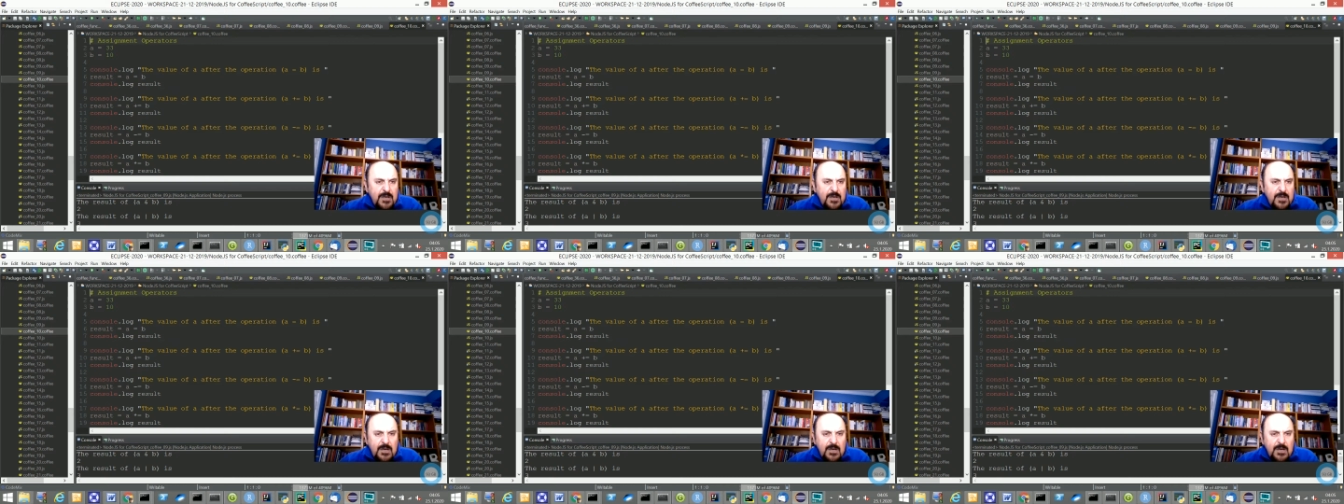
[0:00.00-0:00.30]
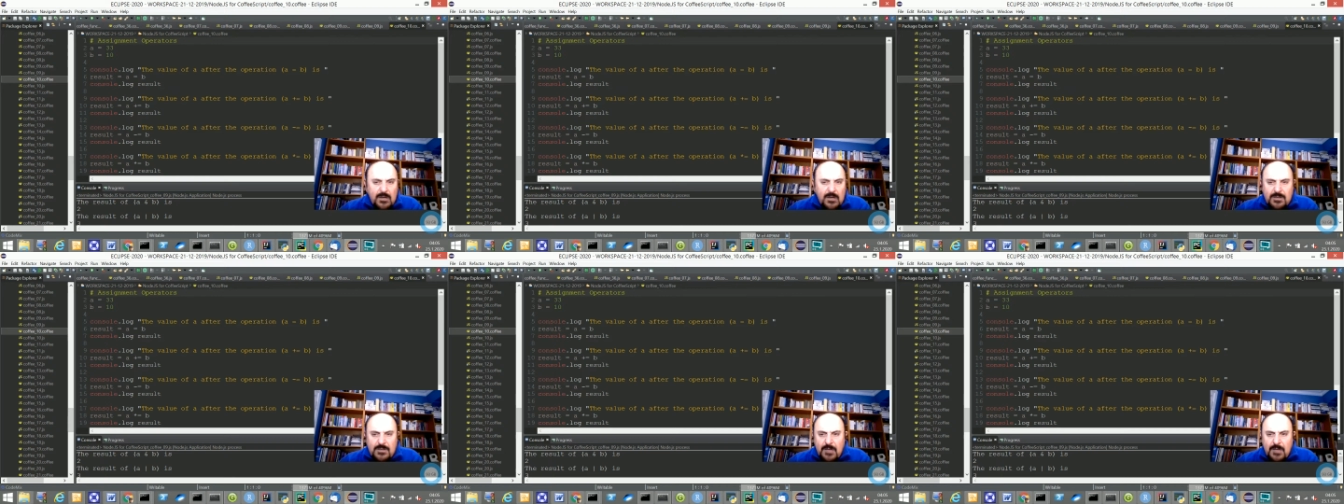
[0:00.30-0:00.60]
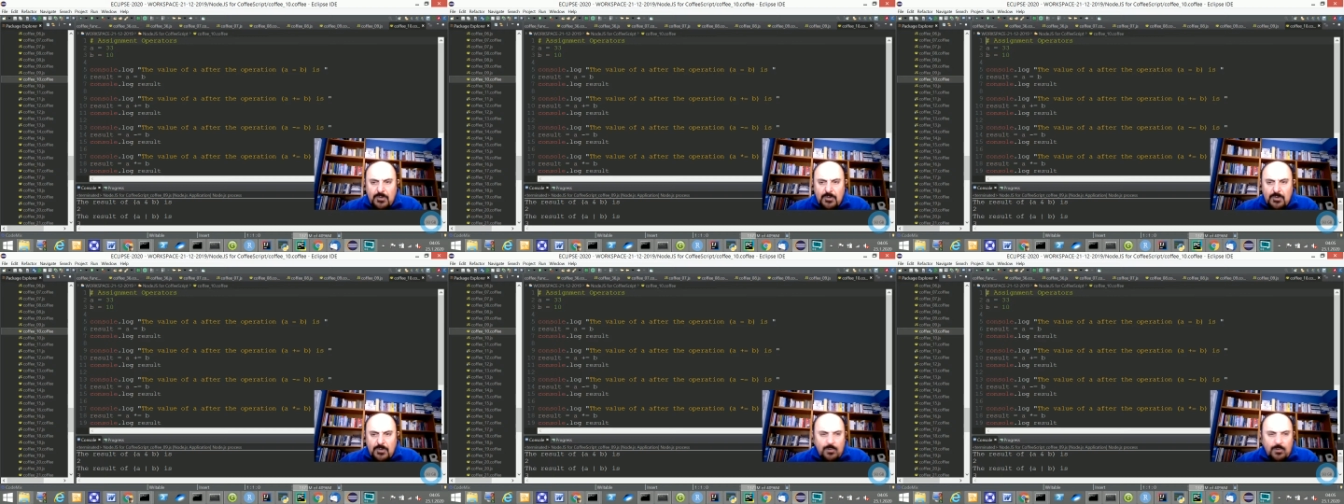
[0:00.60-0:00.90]

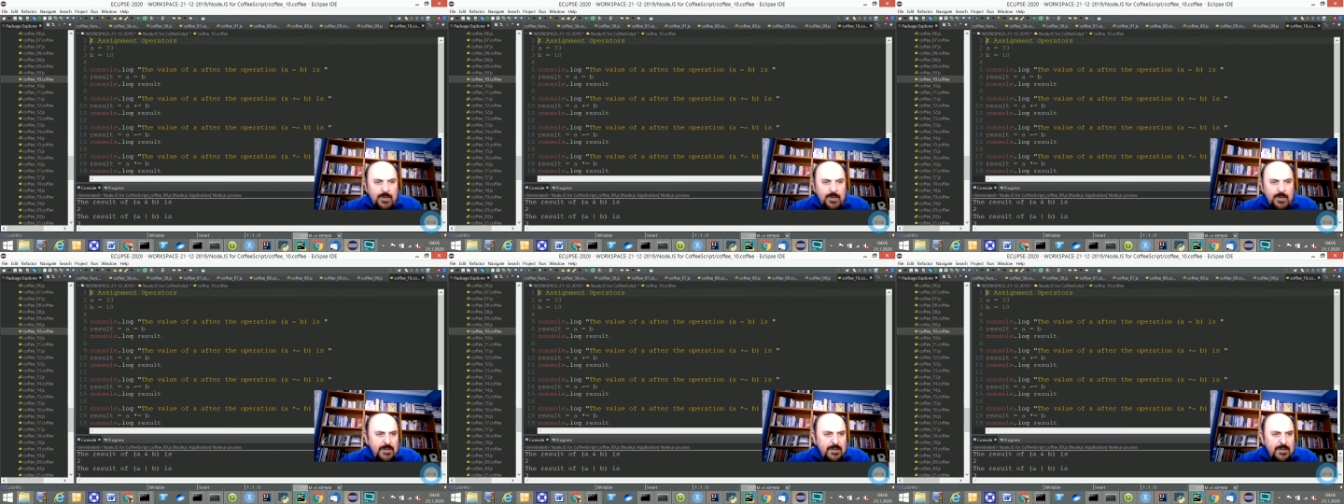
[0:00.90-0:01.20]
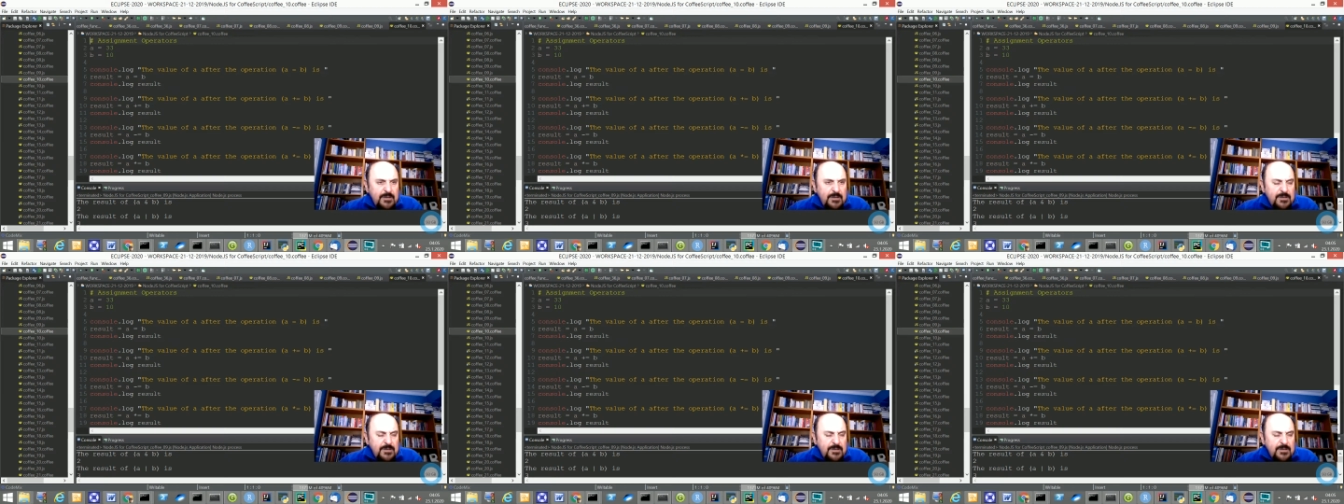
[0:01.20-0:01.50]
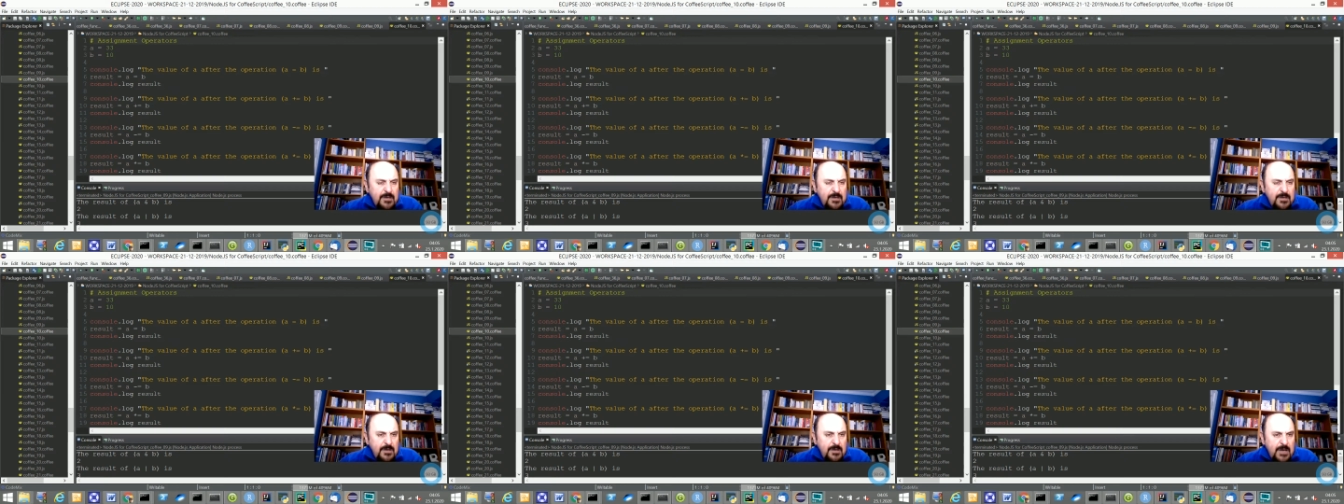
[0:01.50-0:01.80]
Assignment operators,
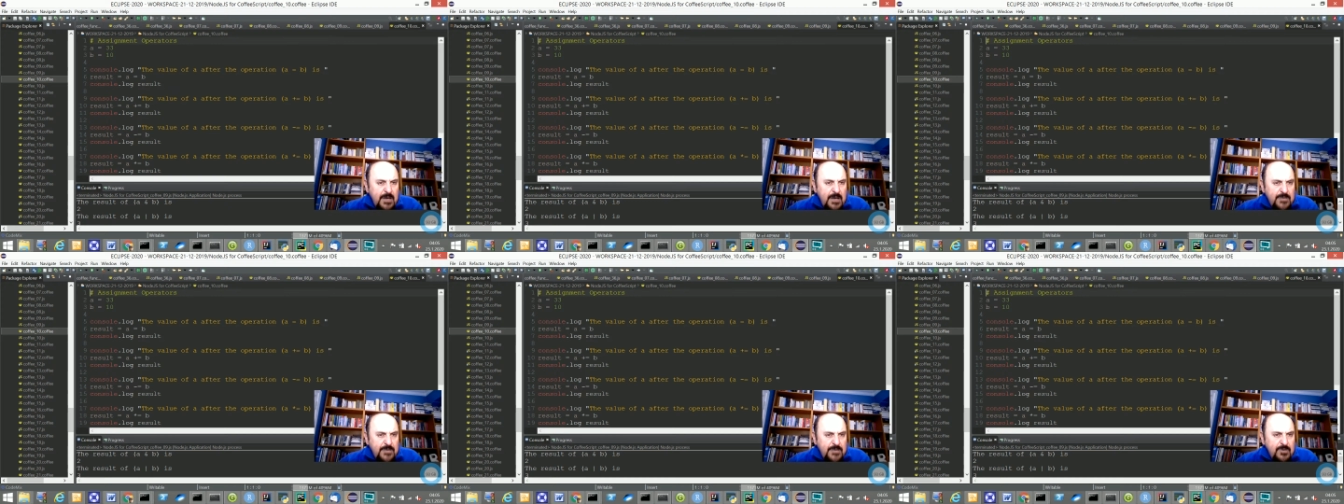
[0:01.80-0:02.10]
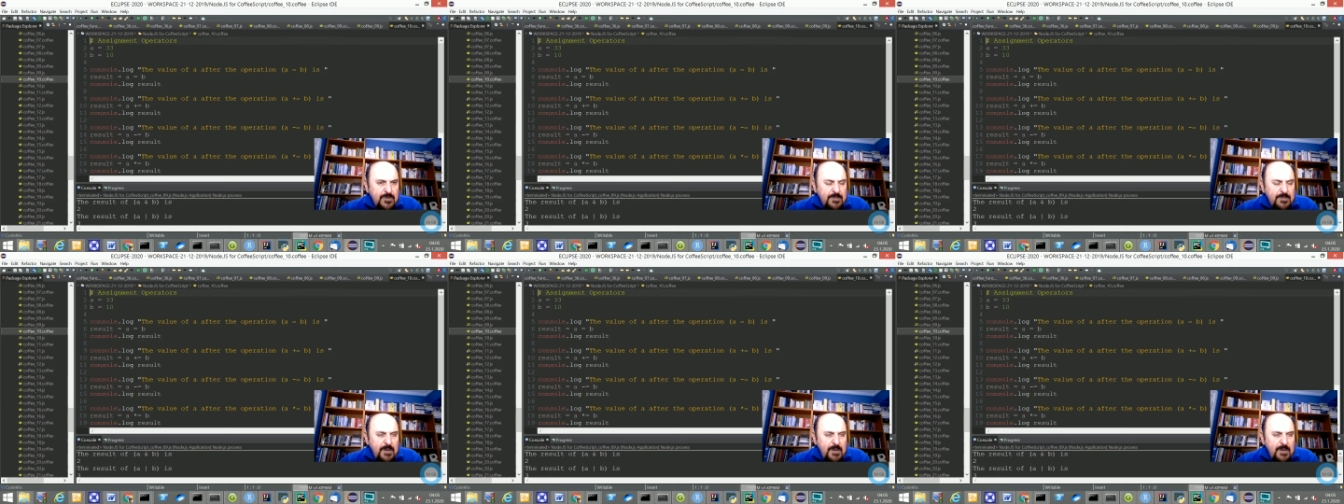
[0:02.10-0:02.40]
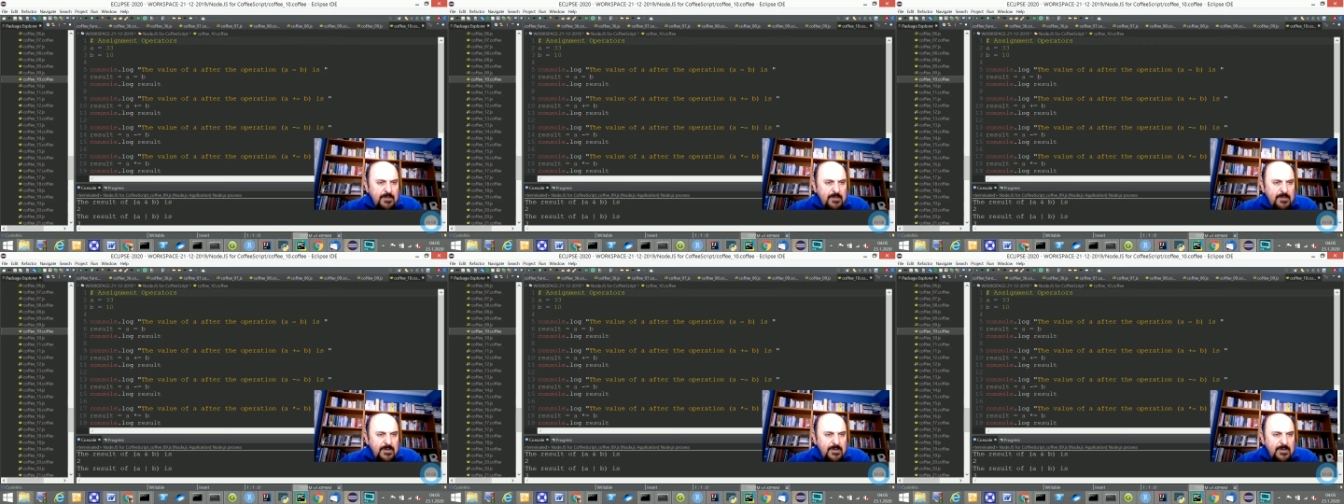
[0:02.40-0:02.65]
as you remember